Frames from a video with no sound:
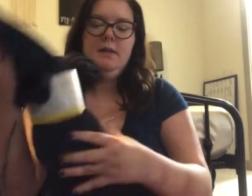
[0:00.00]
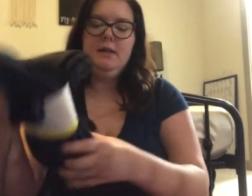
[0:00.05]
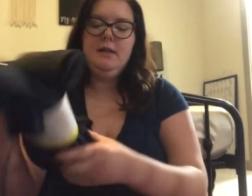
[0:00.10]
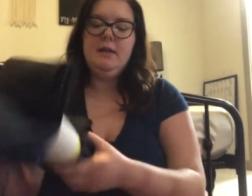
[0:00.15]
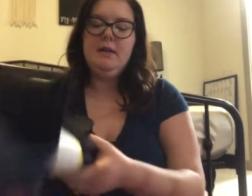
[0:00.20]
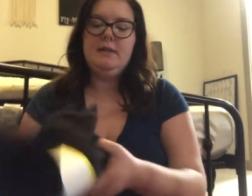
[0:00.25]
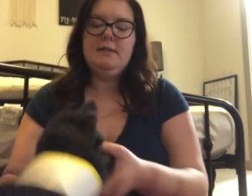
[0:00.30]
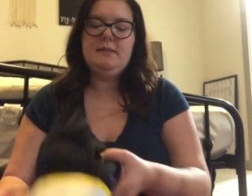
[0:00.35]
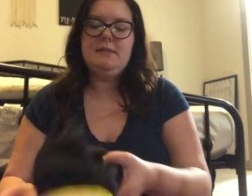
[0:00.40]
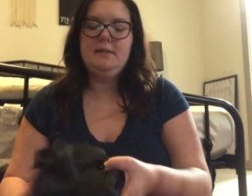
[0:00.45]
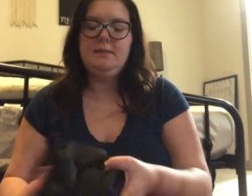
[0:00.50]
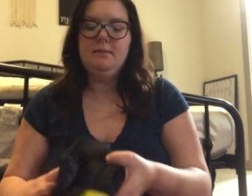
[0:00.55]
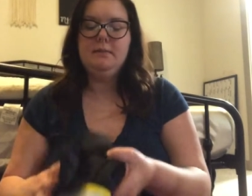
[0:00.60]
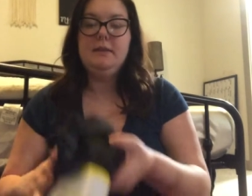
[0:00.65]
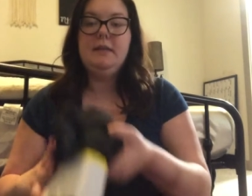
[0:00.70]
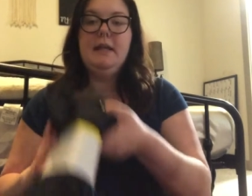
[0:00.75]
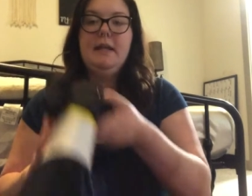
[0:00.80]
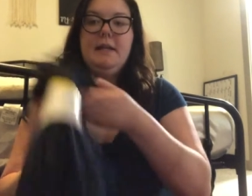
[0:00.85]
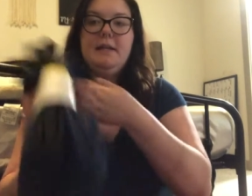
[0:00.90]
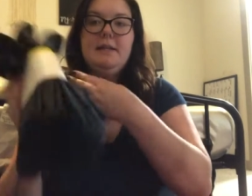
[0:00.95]
Got some
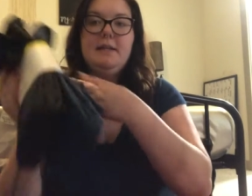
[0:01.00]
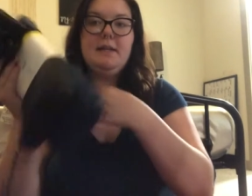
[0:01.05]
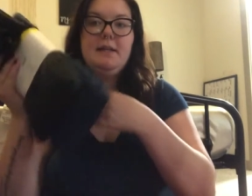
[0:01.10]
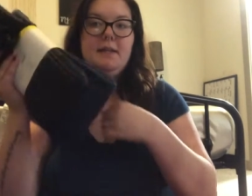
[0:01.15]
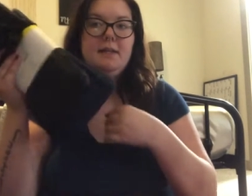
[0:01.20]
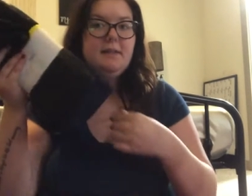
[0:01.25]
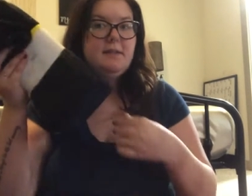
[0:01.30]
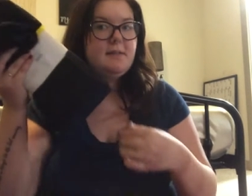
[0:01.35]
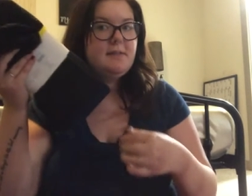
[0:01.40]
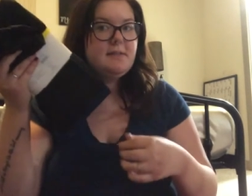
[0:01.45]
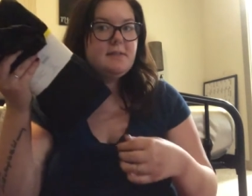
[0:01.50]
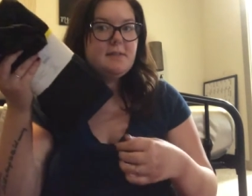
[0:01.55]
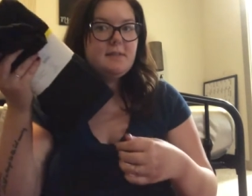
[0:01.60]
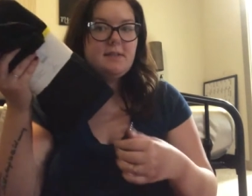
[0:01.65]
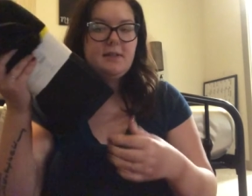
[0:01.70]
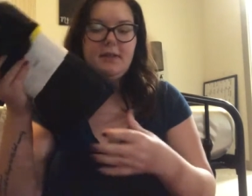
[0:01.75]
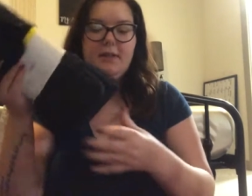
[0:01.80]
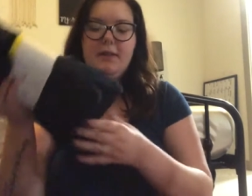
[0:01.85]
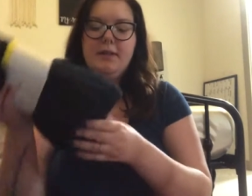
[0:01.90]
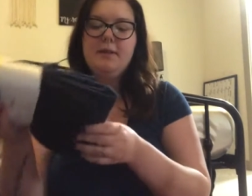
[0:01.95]
leggings.
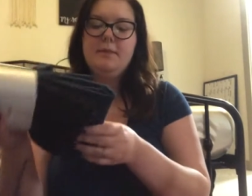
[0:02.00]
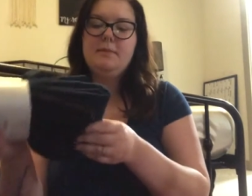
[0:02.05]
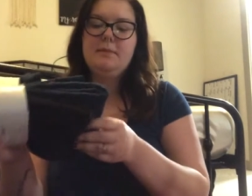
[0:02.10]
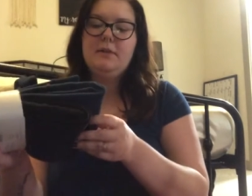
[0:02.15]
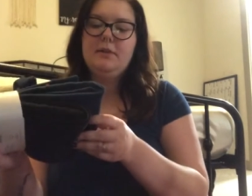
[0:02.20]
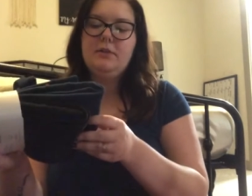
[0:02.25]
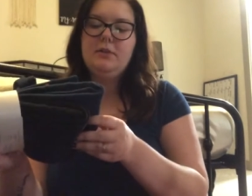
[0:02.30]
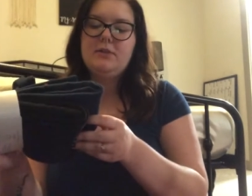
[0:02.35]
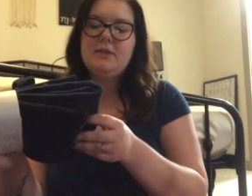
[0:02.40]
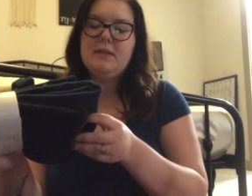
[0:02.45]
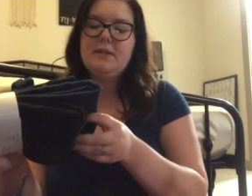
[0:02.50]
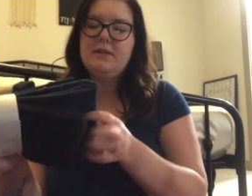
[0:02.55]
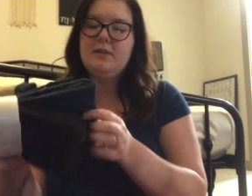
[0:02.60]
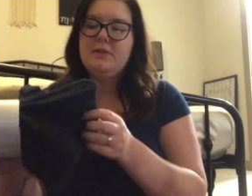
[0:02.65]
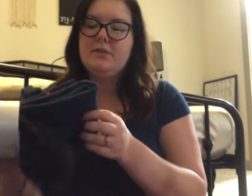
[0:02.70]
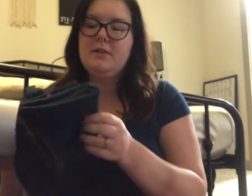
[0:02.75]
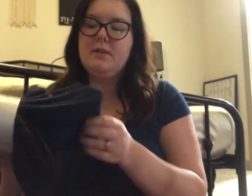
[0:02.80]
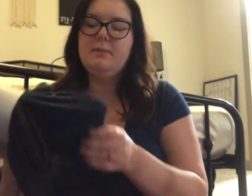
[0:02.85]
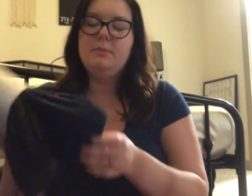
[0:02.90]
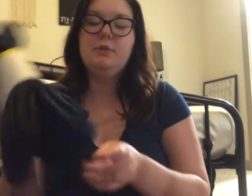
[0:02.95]
It looks like
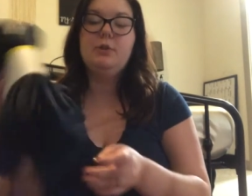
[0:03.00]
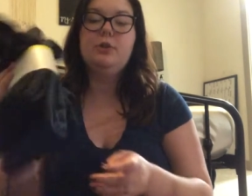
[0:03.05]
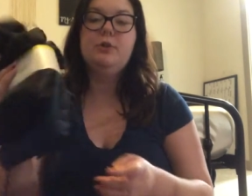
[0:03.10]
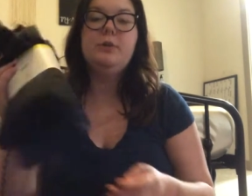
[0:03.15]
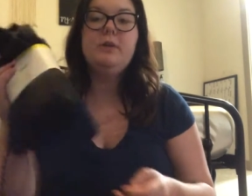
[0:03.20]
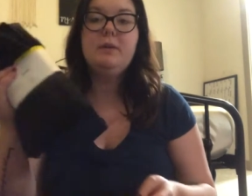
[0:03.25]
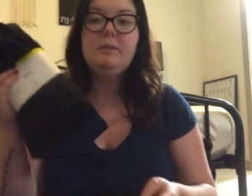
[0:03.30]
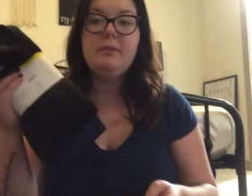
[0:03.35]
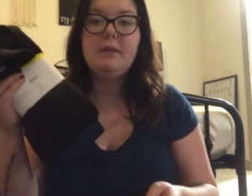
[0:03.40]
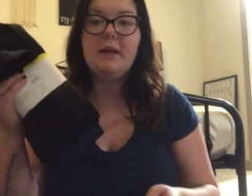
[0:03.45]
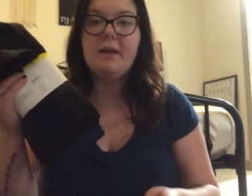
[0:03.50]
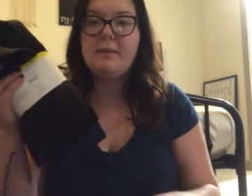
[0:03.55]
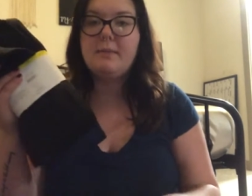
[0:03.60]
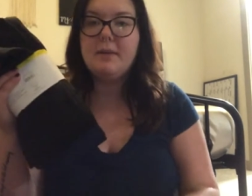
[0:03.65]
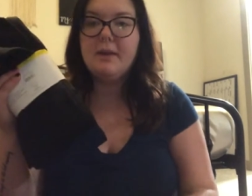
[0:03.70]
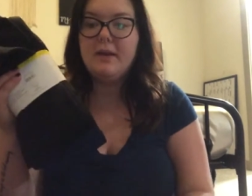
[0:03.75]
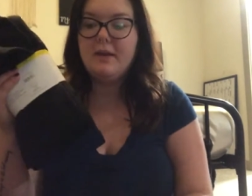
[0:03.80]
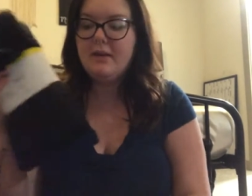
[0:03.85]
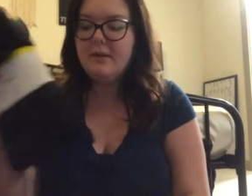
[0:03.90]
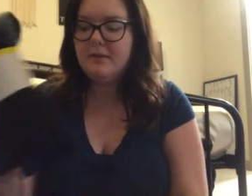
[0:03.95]
there's a blue and a black
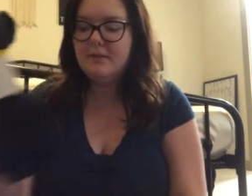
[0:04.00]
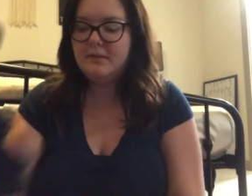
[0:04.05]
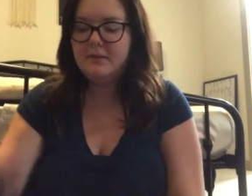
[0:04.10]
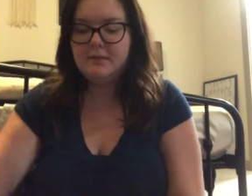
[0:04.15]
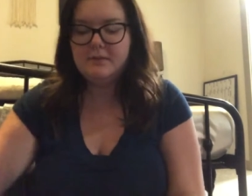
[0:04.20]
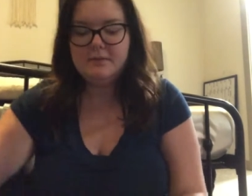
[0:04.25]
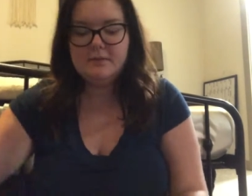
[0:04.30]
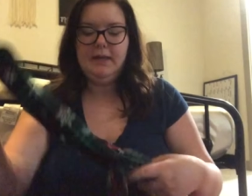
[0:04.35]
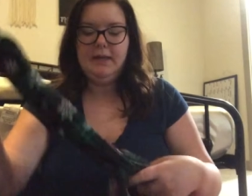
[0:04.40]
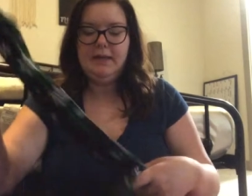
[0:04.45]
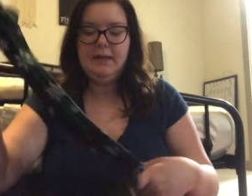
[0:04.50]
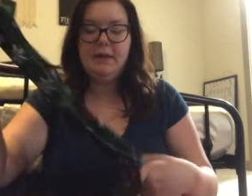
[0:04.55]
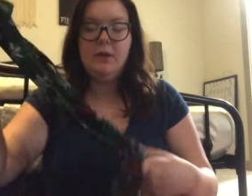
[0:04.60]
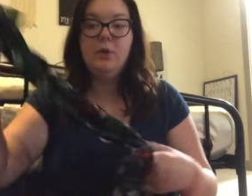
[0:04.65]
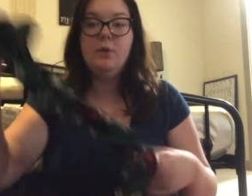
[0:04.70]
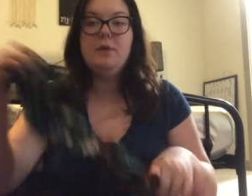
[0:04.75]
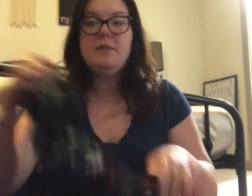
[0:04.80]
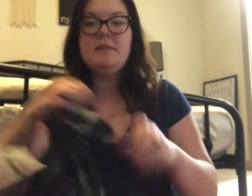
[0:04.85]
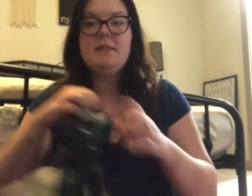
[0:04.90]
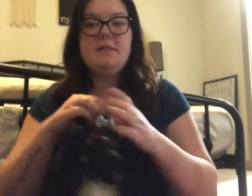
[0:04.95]
pair. I
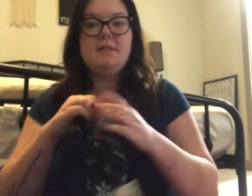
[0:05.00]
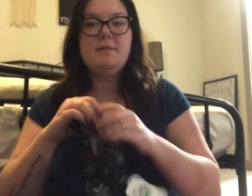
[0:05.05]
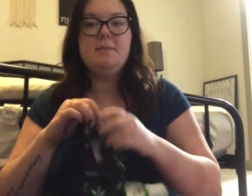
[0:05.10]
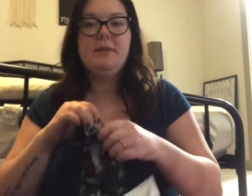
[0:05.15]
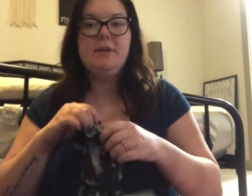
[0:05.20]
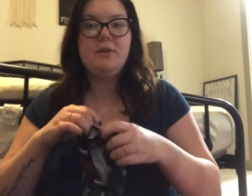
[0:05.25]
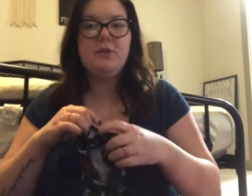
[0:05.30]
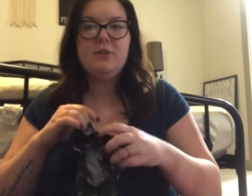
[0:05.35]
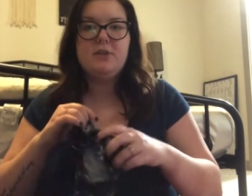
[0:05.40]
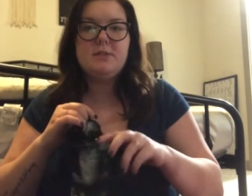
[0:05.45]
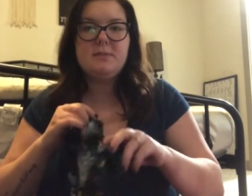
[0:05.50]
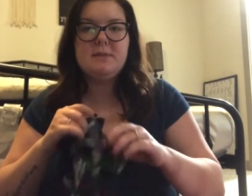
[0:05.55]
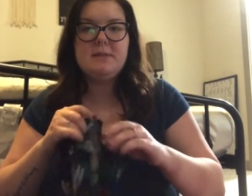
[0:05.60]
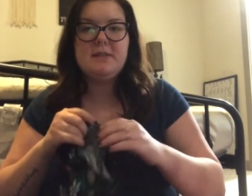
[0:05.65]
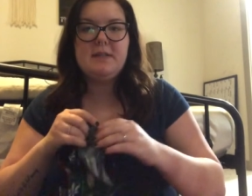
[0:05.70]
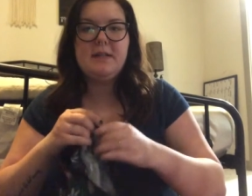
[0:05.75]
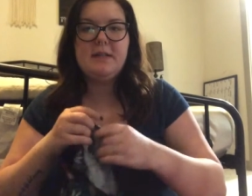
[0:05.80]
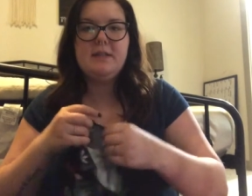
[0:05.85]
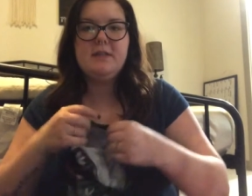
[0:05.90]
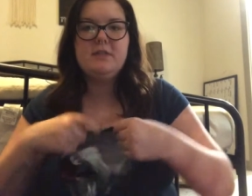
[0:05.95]
always get some like
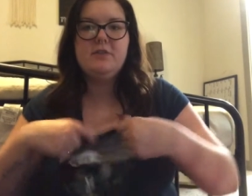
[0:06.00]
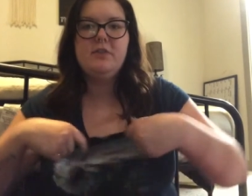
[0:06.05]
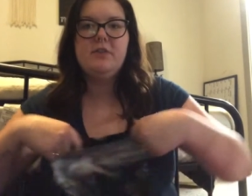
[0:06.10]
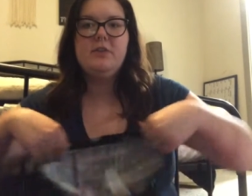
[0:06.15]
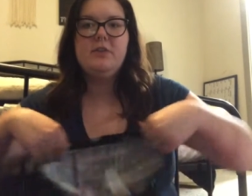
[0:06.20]
Christmas leggings for